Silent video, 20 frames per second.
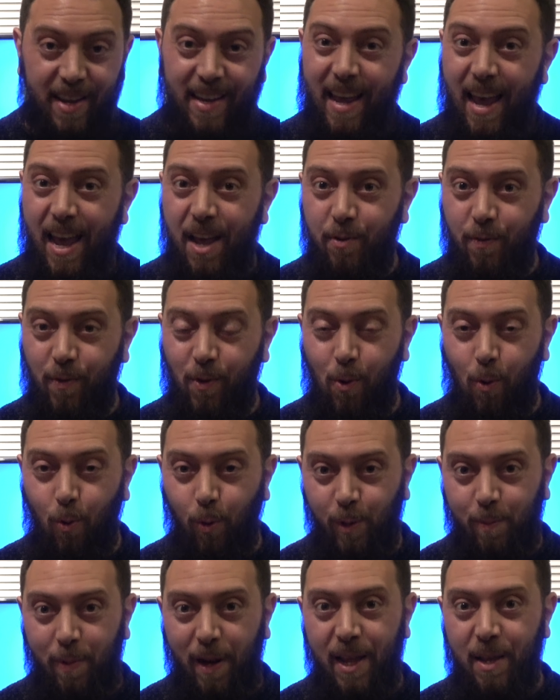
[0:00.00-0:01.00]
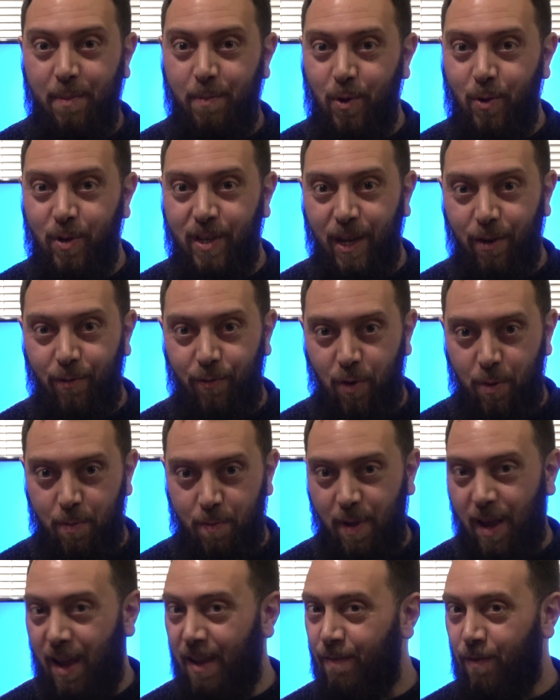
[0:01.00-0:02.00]
it can of course play music
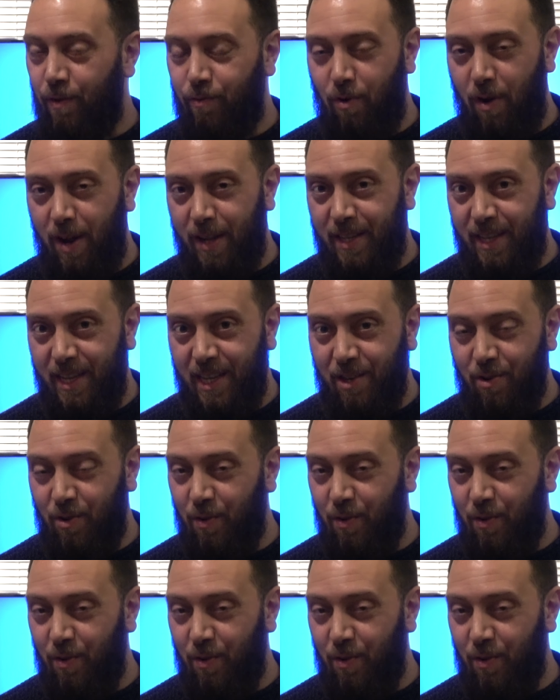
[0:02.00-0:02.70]
from a variety